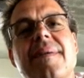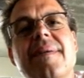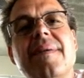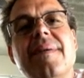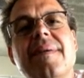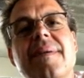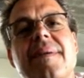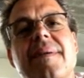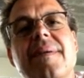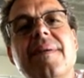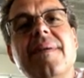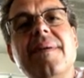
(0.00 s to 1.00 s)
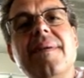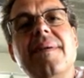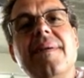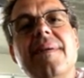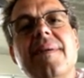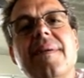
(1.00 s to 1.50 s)

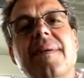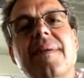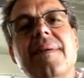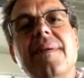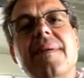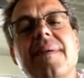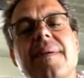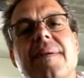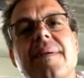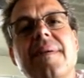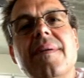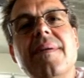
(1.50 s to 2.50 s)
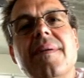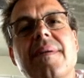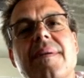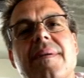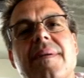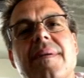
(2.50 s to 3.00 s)

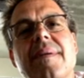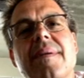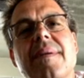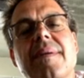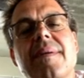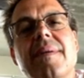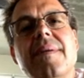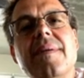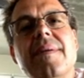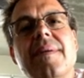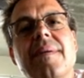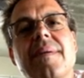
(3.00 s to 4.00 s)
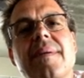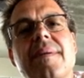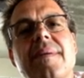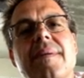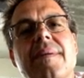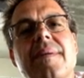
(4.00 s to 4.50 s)

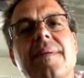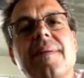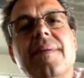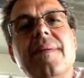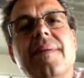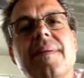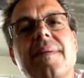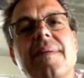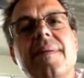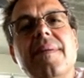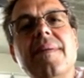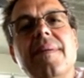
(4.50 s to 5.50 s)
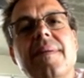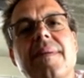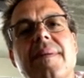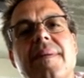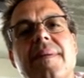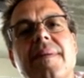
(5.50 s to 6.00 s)

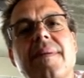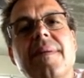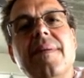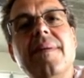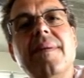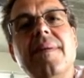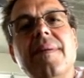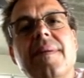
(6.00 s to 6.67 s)
The person shown says nothing.